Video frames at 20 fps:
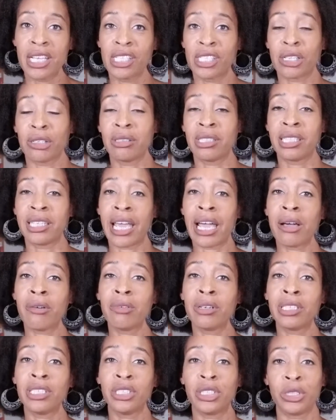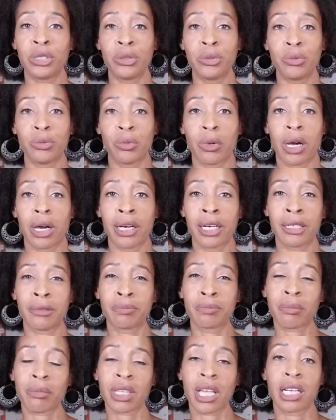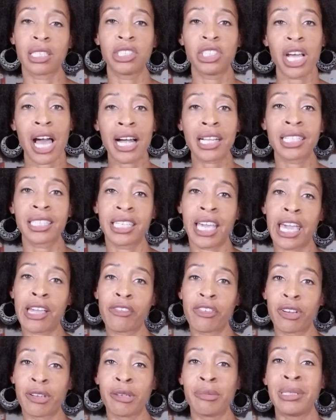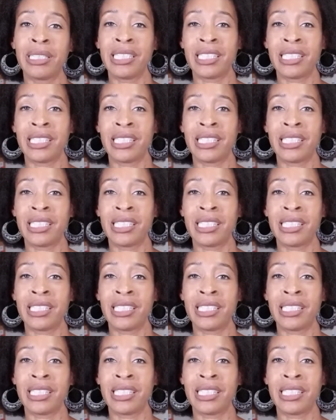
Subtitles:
So today I want to do a chocolate cake for him.